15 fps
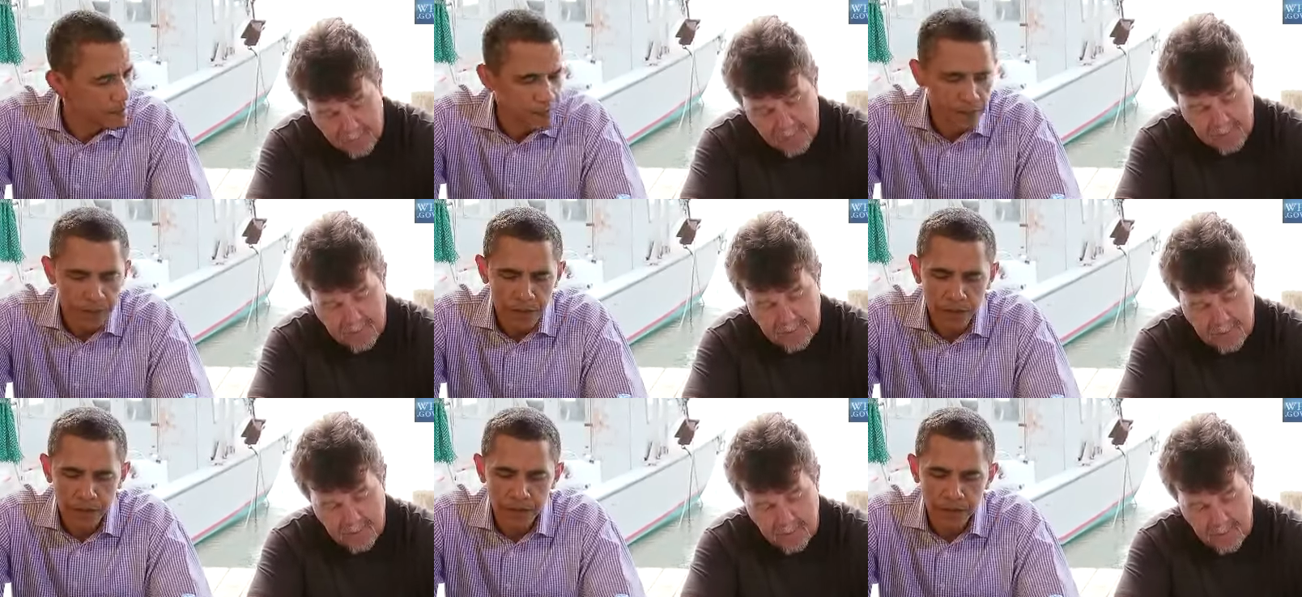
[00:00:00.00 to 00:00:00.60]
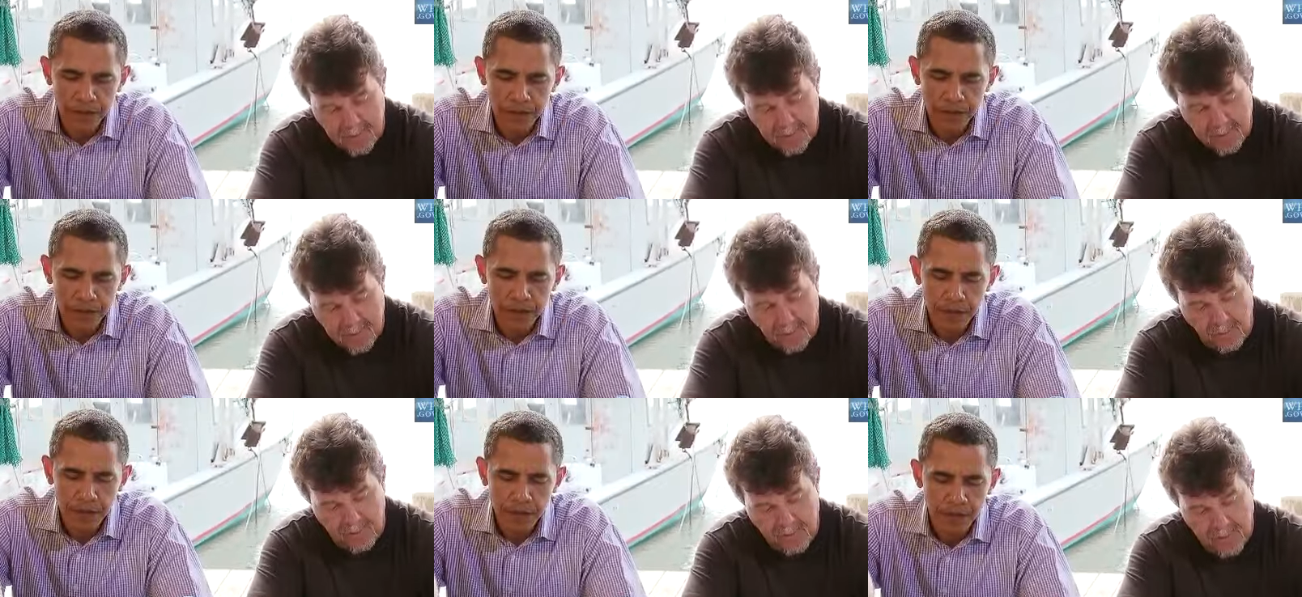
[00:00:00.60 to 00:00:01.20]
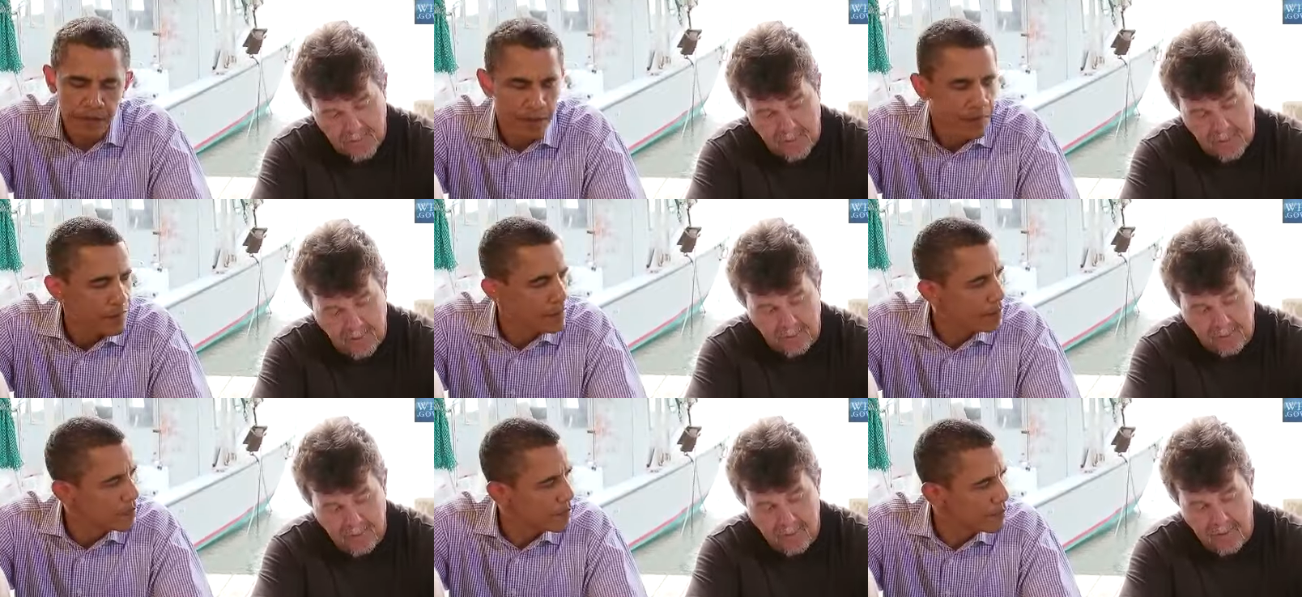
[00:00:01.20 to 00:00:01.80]
Speaker 1: passes so we can
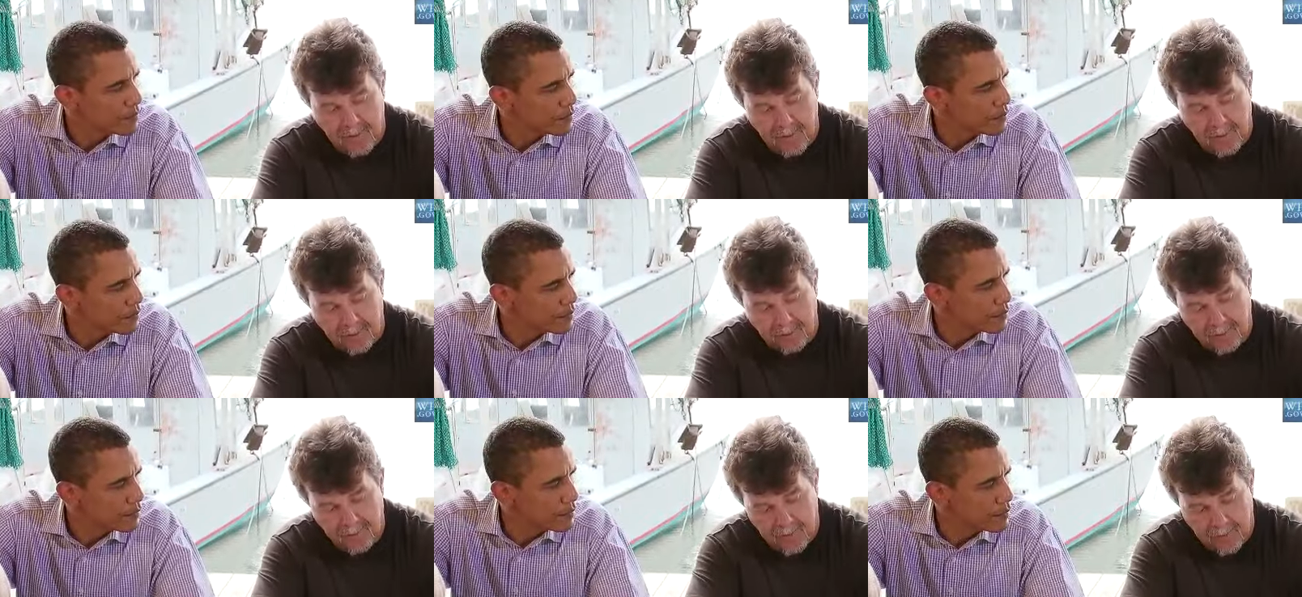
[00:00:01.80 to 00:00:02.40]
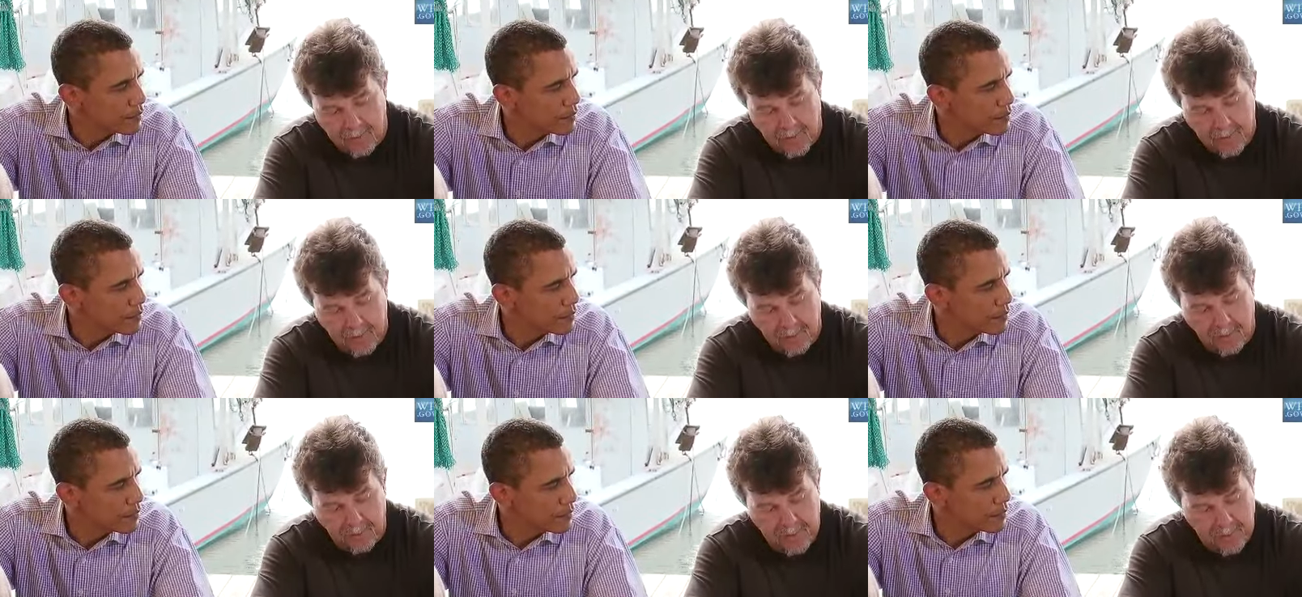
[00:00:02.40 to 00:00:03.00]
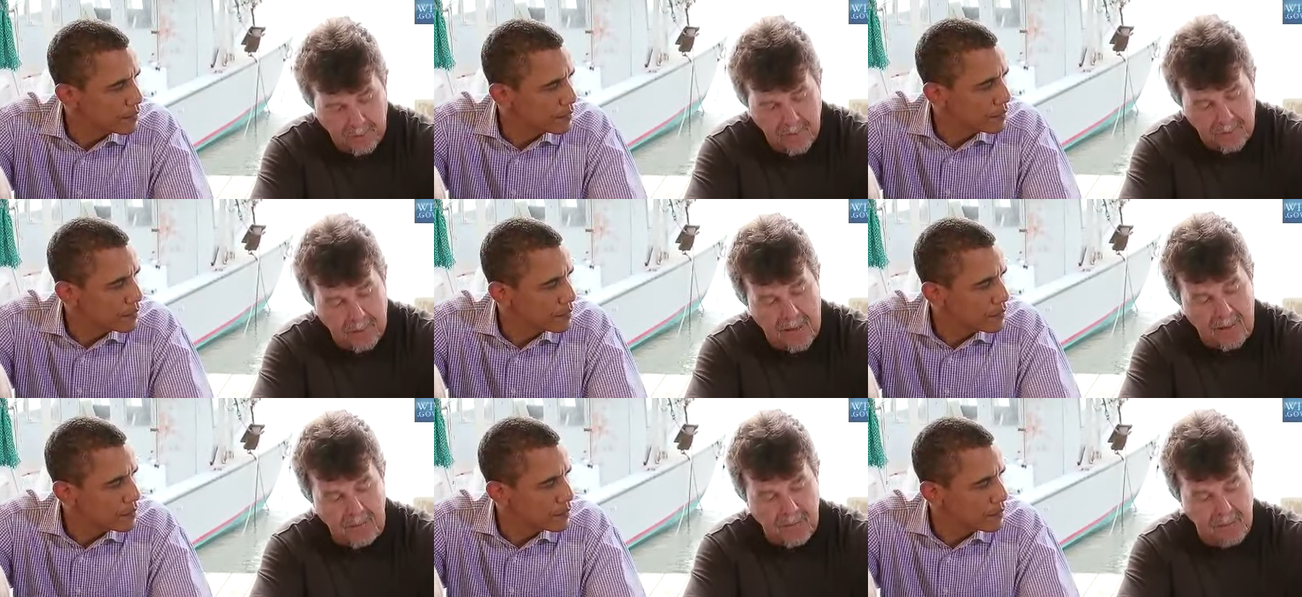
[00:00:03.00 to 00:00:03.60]
save um, you know, our neighboring
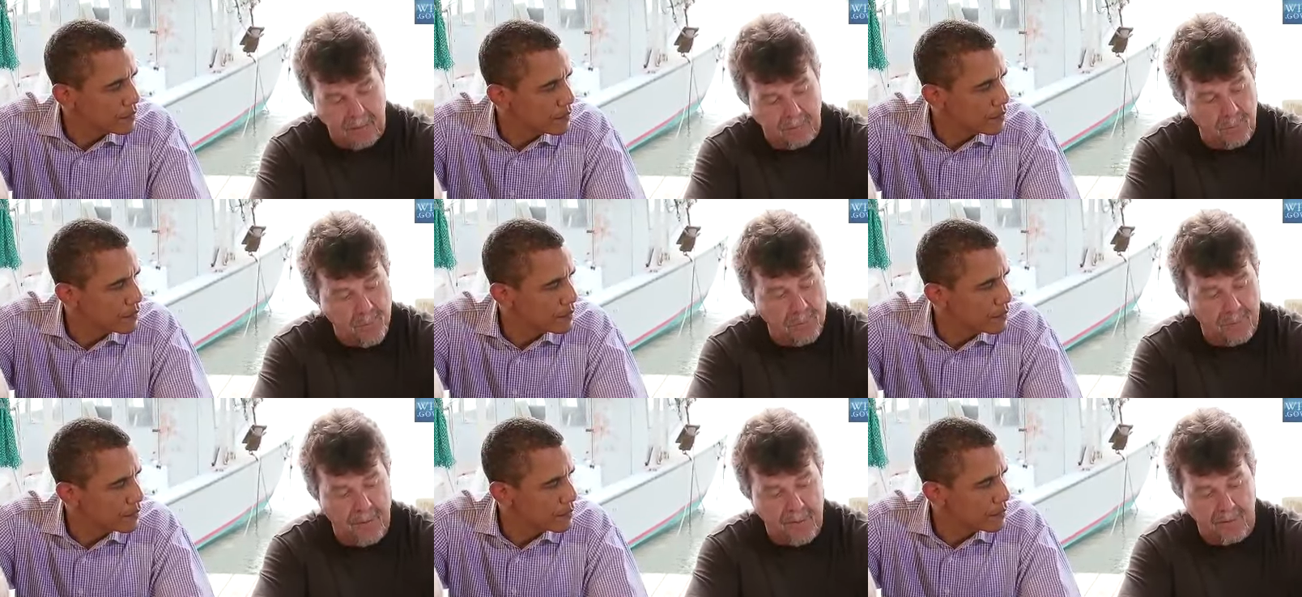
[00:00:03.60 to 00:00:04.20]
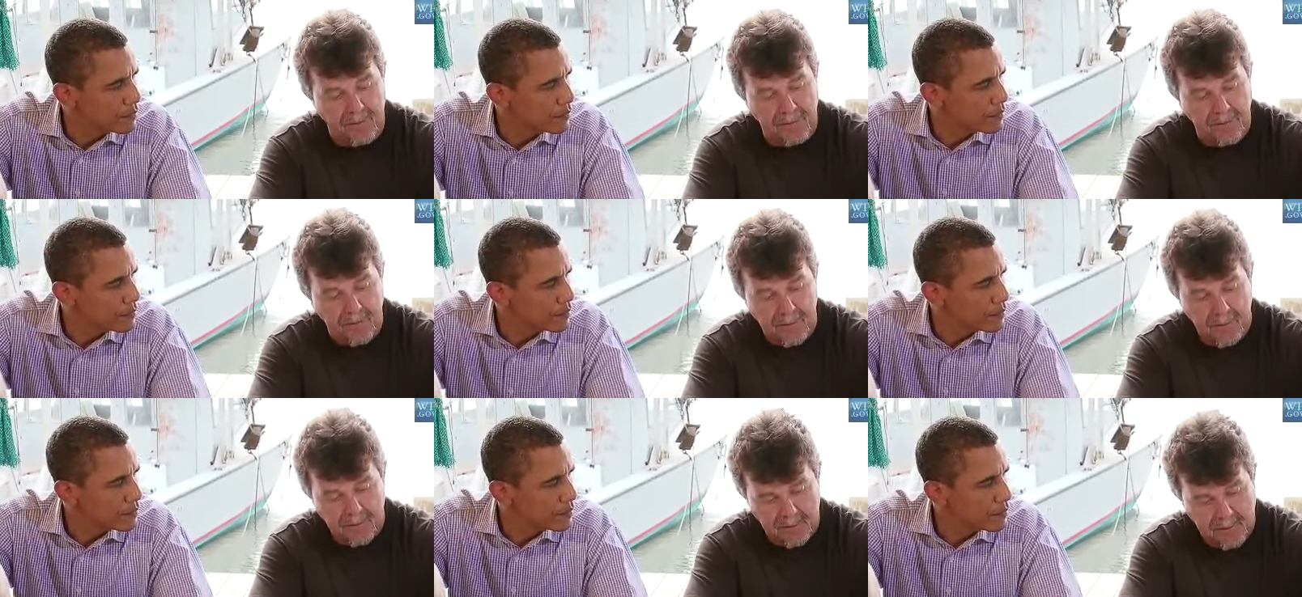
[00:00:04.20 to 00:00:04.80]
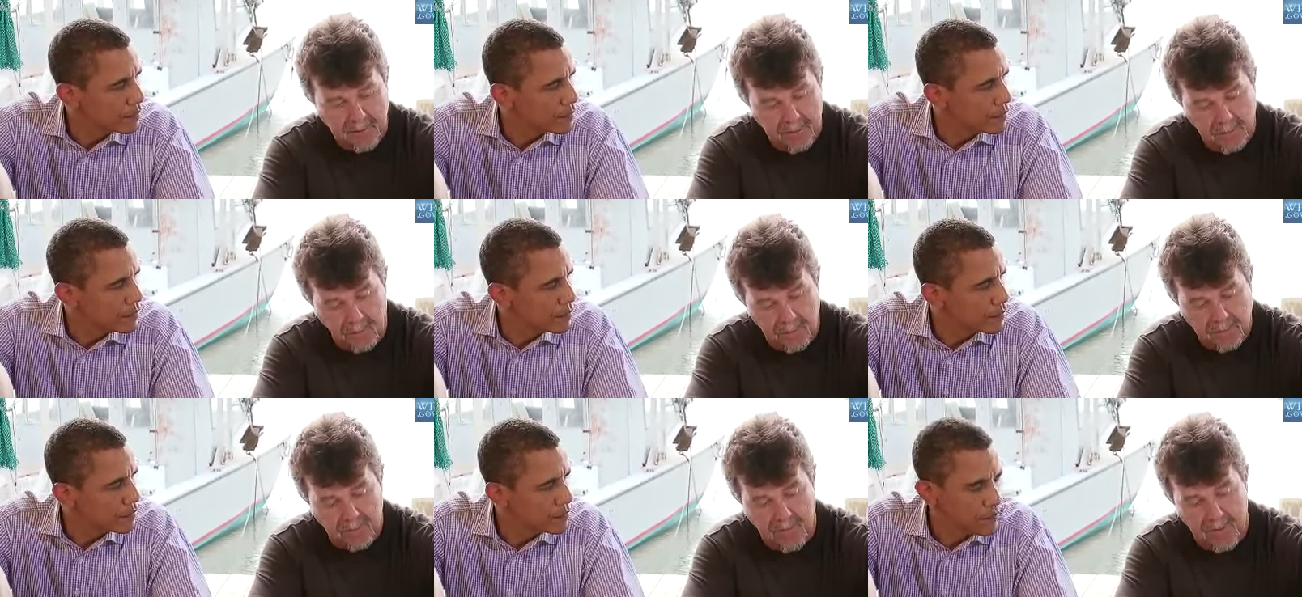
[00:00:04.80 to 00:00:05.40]
parish, Lafourche Parish, St.
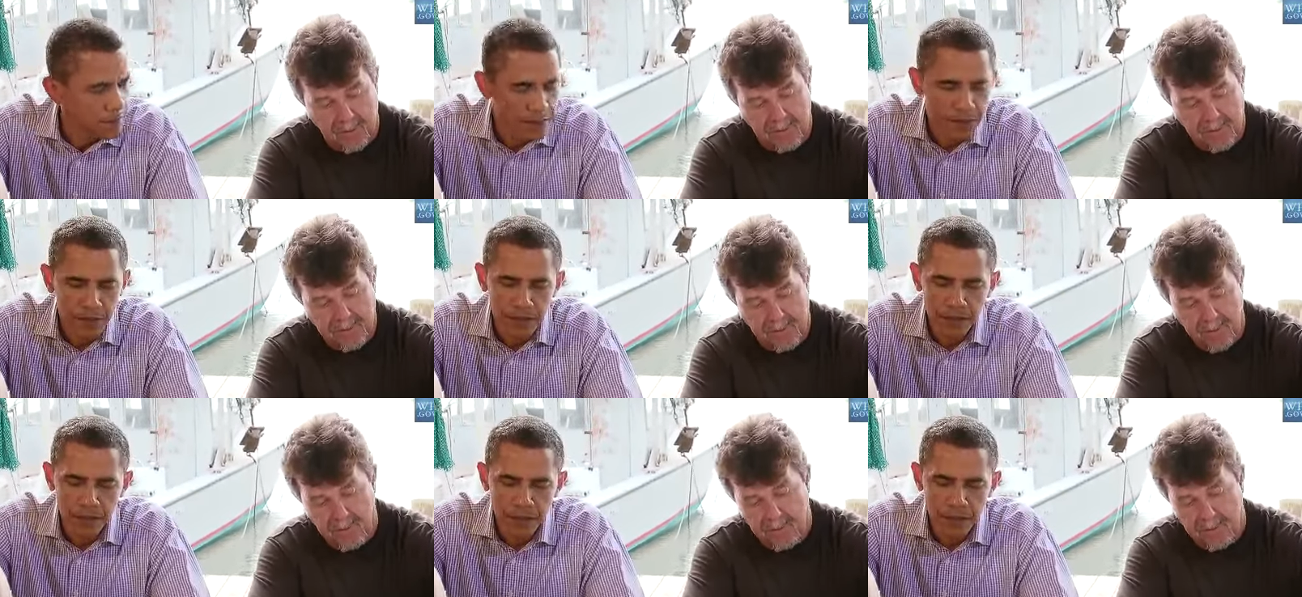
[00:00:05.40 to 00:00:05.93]
Charles Parish,